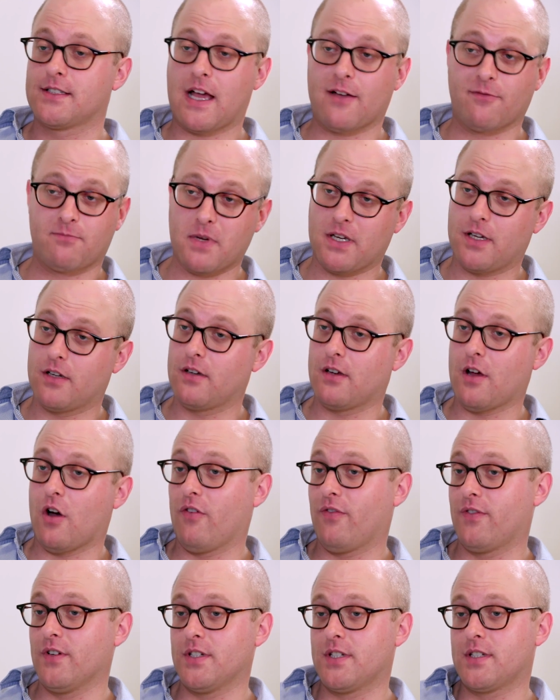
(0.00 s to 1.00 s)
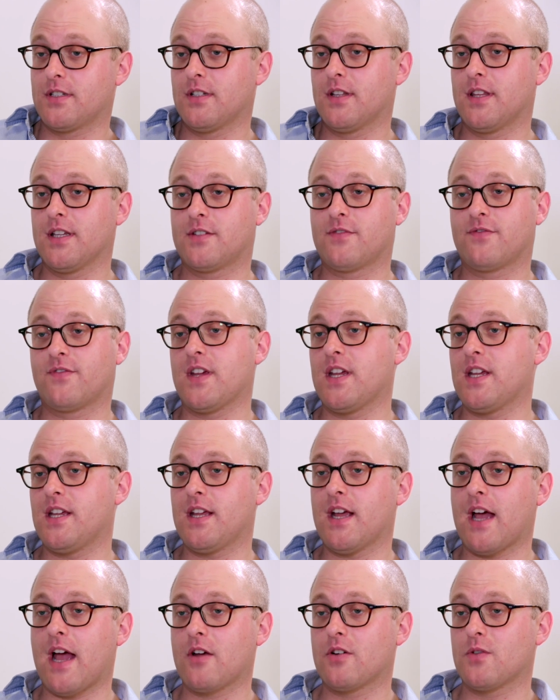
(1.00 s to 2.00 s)
I've been offered this
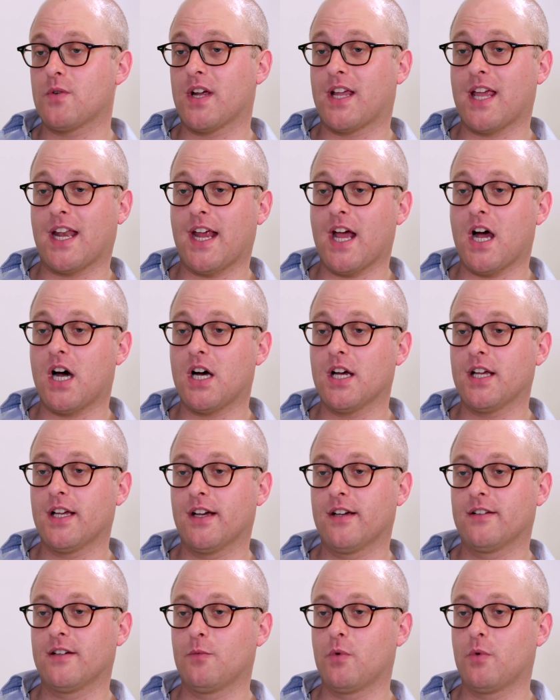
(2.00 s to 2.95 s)
fee, how do I get it higher?